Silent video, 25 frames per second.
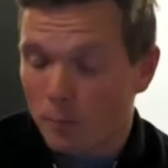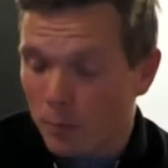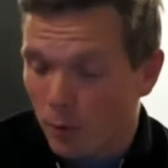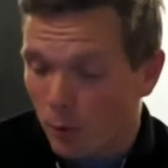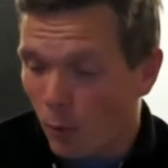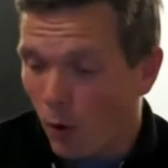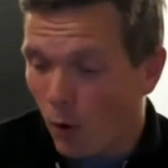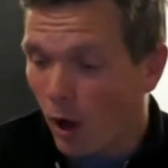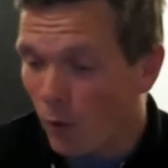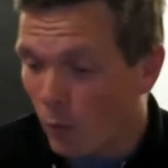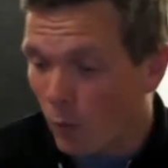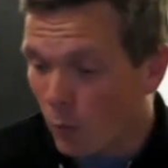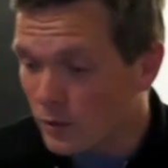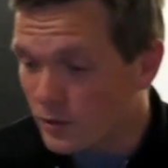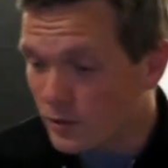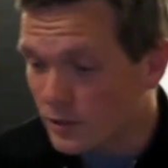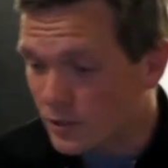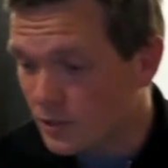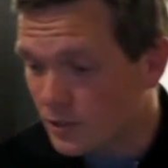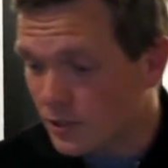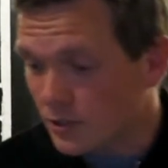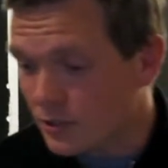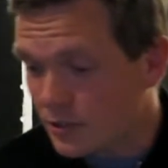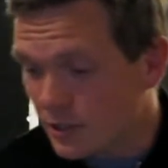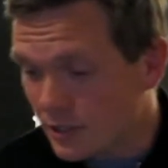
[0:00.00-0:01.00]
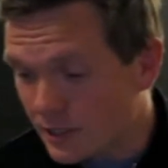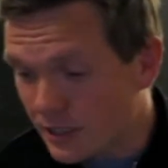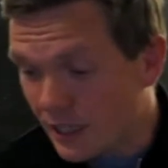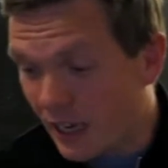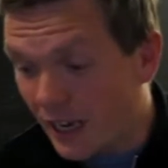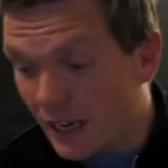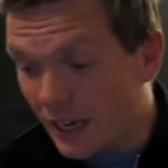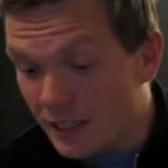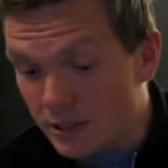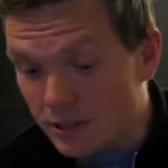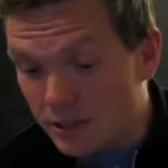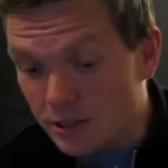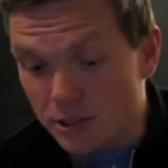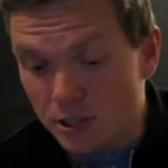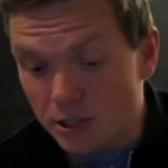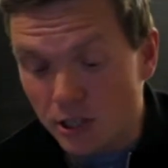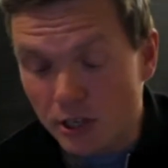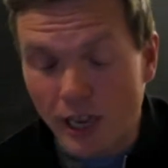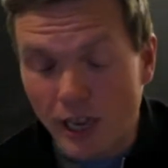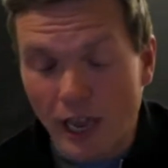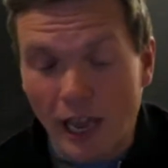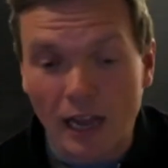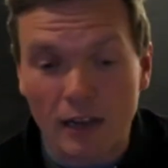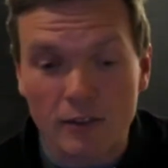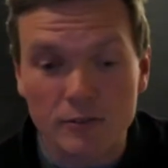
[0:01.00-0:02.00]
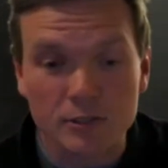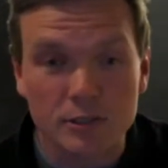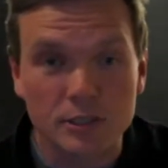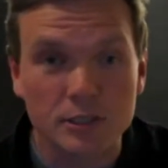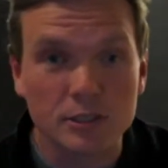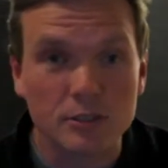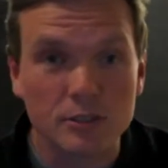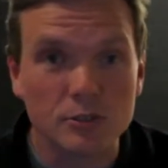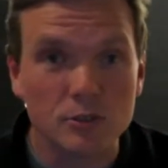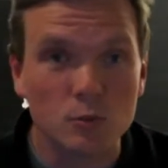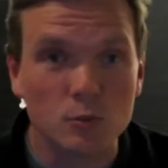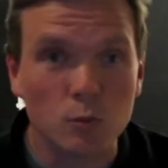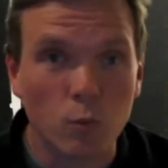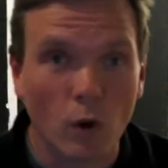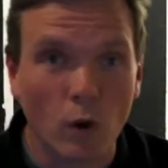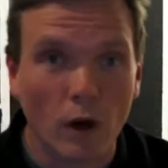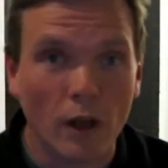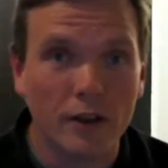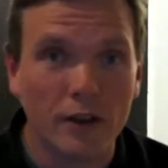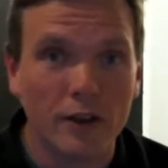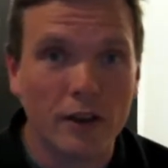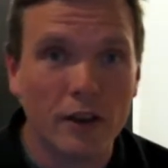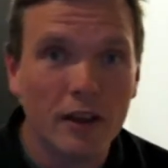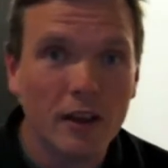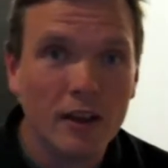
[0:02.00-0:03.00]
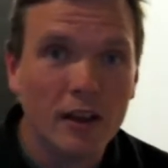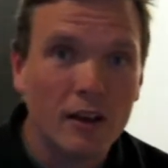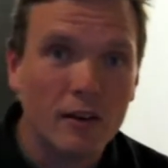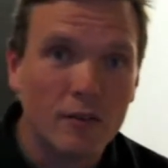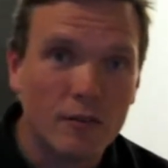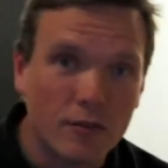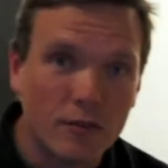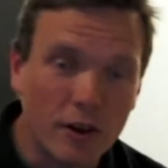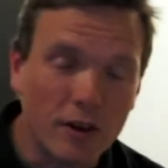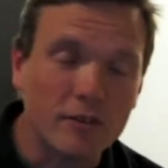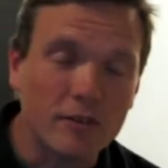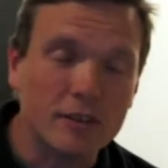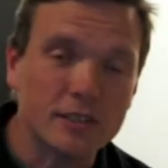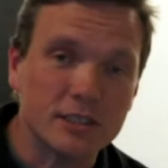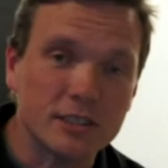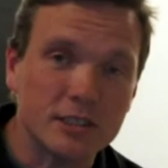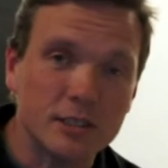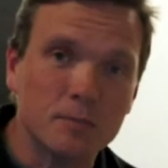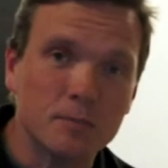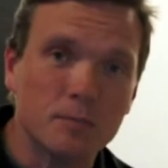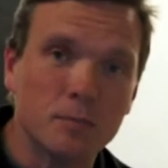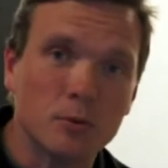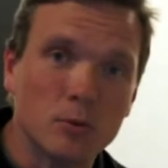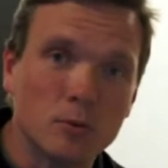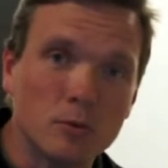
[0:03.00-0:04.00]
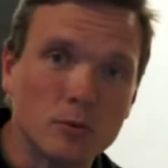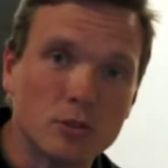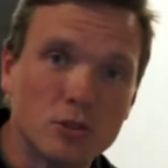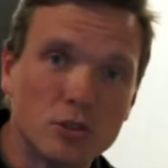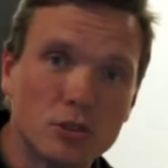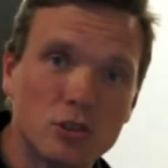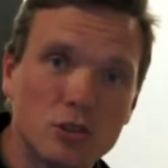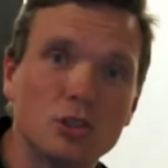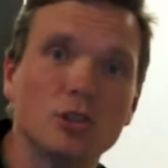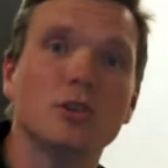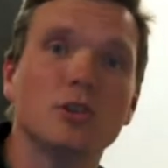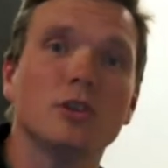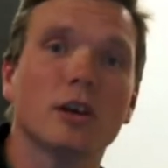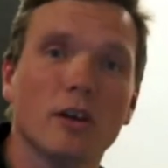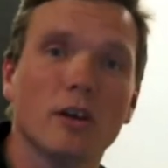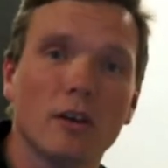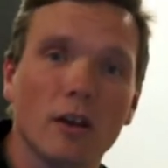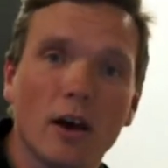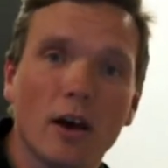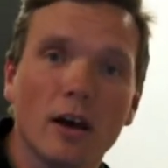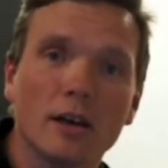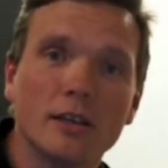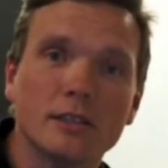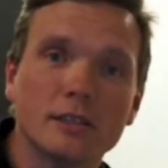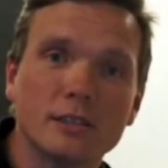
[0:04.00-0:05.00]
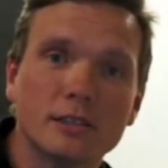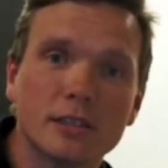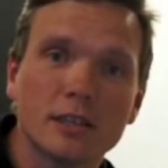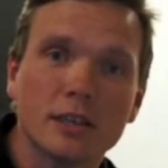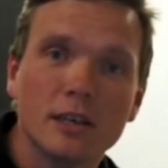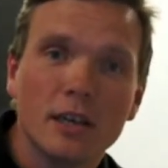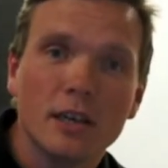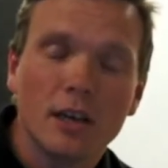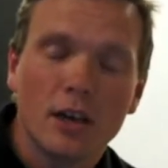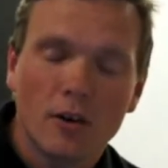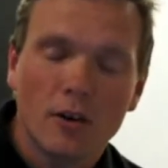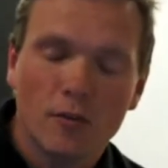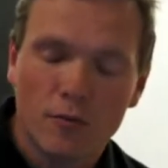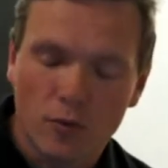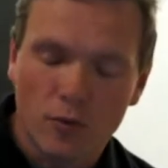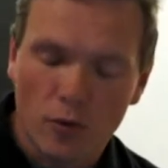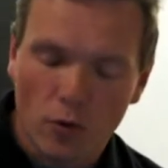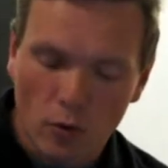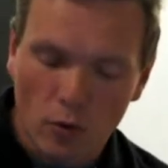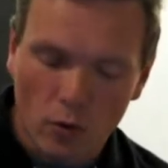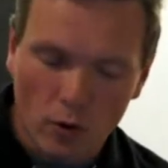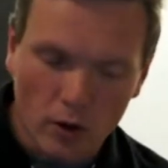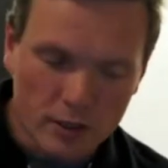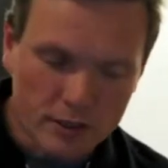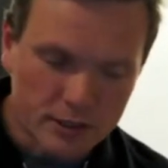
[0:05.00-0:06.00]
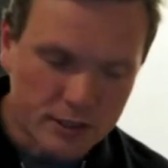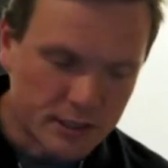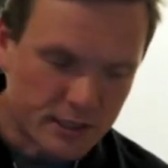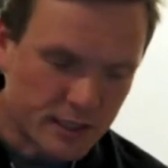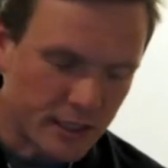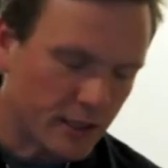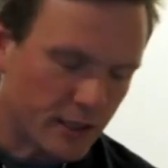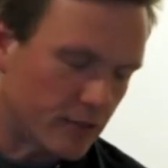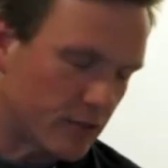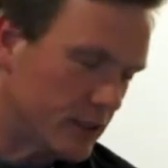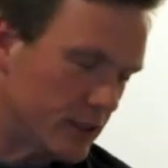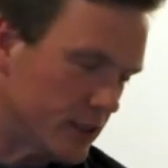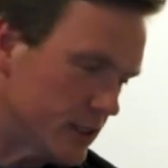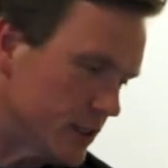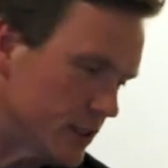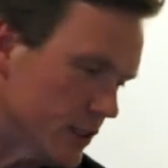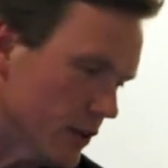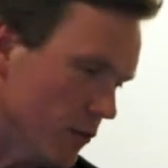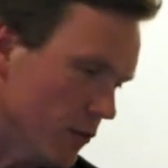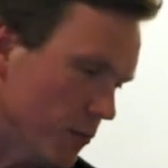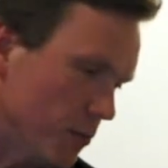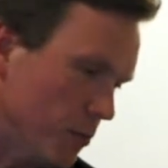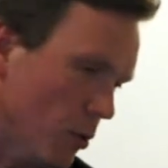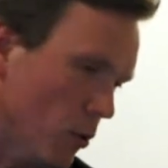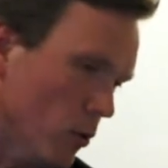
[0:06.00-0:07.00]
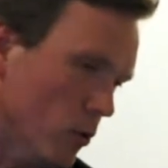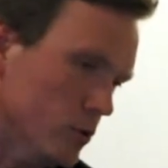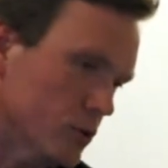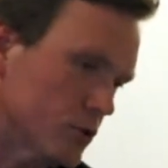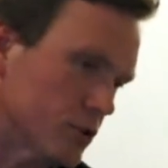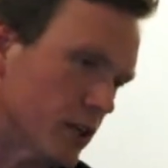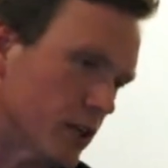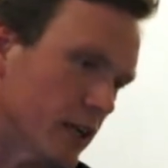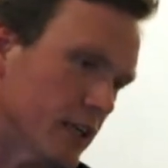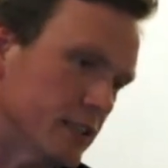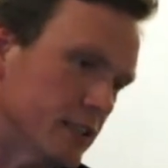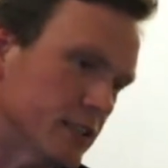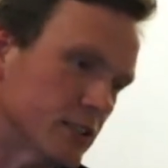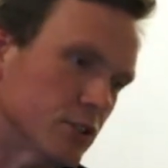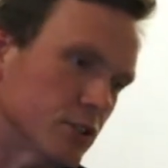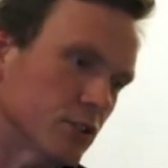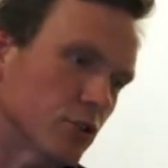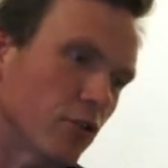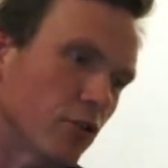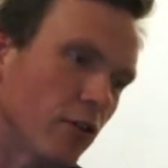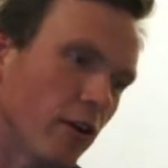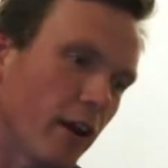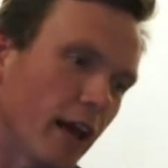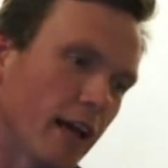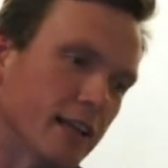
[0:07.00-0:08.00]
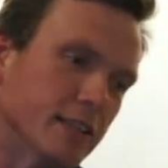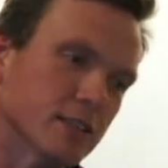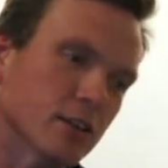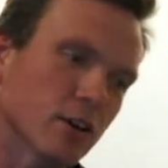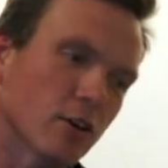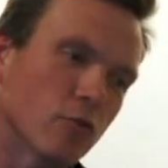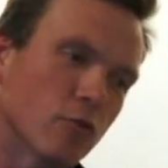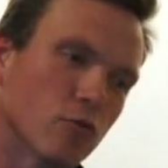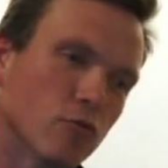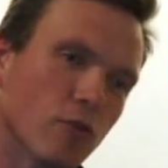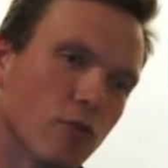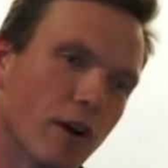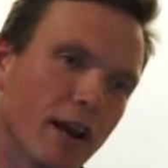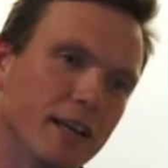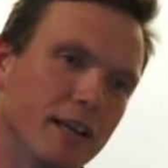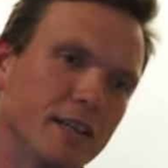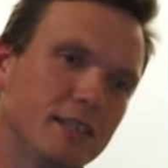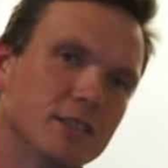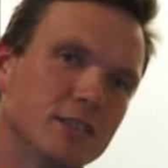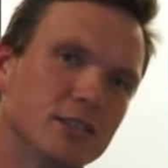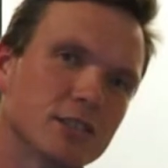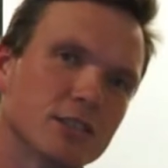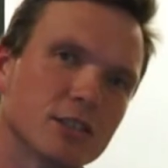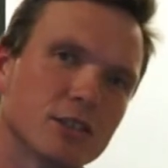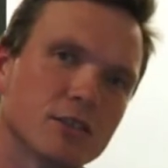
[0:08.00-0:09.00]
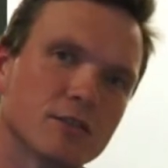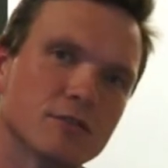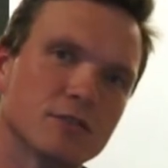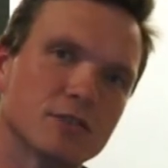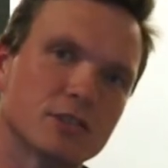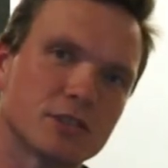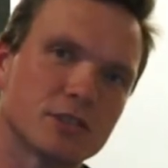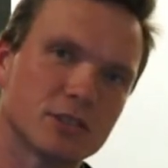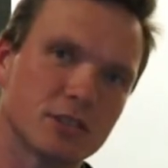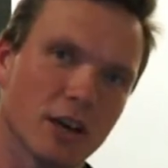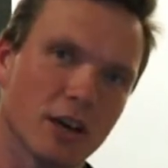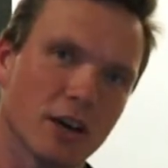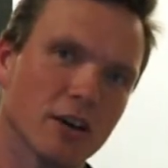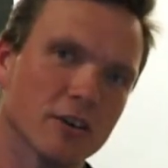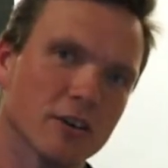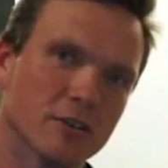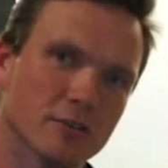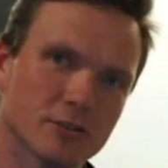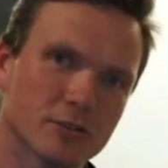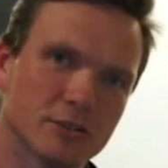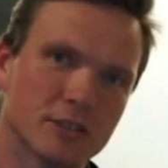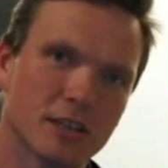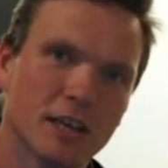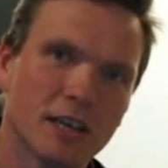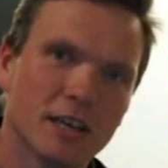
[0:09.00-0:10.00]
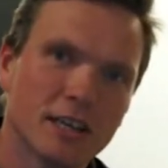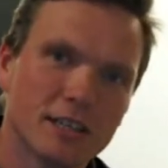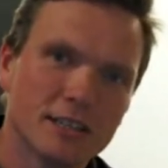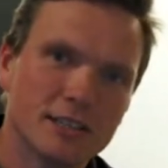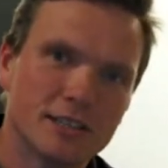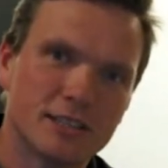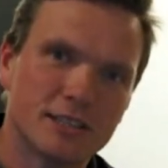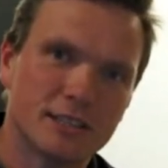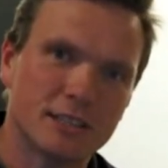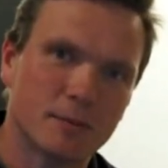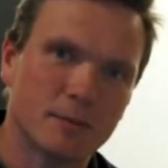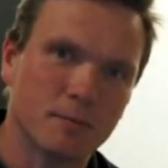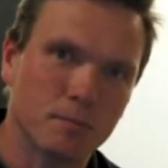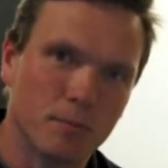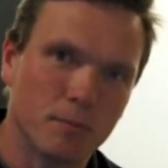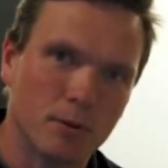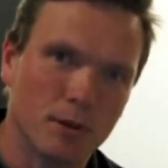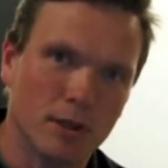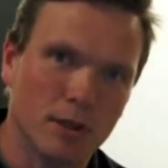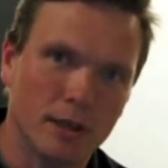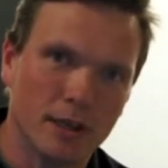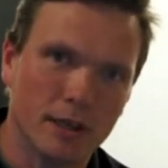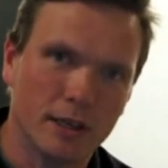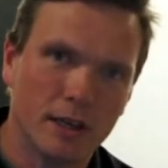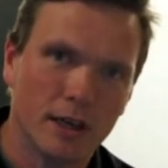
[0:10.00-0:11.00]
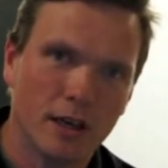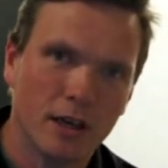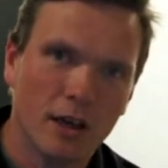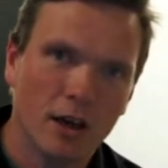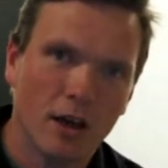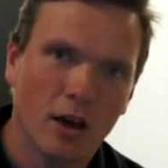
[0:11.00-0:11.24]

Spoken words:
But what I want to do today is to show you how to use one very simple studio light for a series of portraits to create a range of styles simply